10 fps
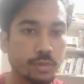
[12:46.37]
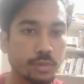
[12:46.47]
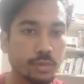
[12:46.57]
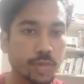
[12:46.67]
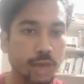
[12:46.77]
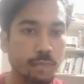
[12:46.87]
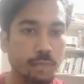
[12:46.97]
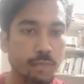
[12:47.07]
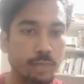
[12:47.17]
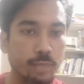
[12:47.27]
Then I'm
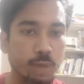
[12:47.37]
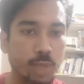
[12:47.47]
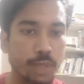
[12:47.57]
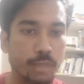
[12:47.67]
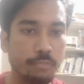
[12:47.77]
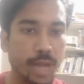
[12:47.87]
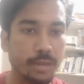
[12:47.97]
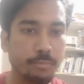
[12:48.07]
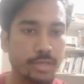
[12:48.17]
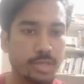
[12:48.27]
going to call in
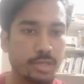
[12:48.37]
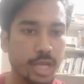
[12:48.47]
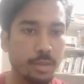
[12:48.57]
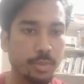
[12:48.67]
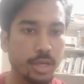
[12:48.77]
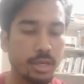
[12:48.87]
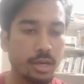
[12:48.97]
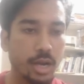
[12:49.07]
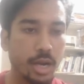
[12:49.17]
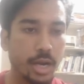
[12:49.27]
MIME message helper
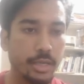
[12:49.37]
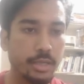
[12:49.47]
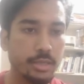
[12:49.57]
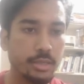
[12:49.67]
at